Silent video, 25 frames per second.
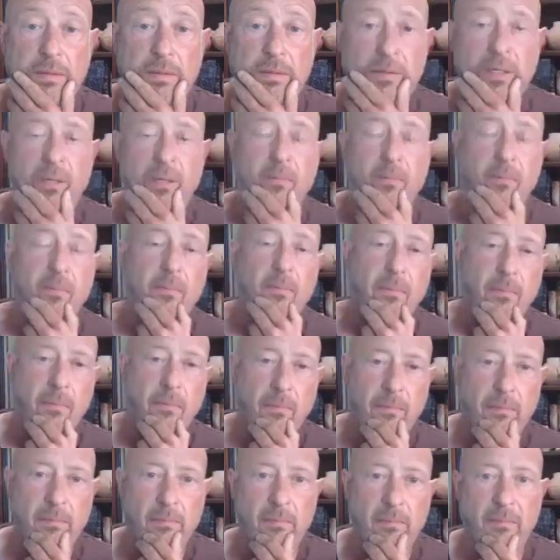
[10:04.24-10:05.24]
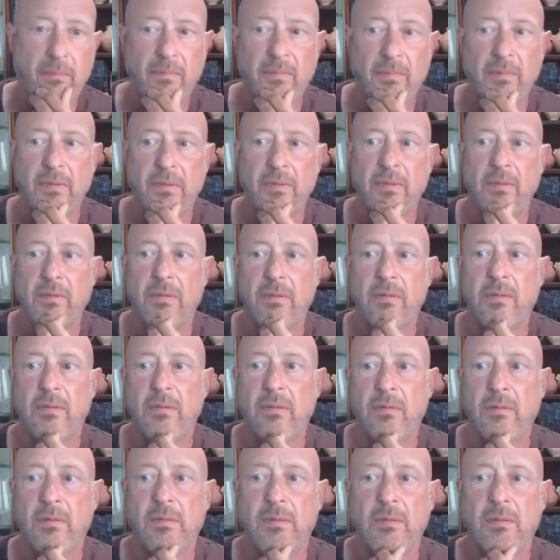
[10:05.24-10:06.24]
so that, that's how it was found.
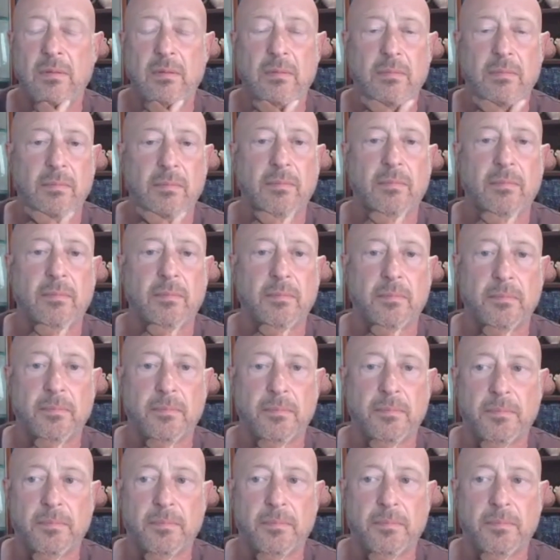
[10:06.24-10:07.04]
Um,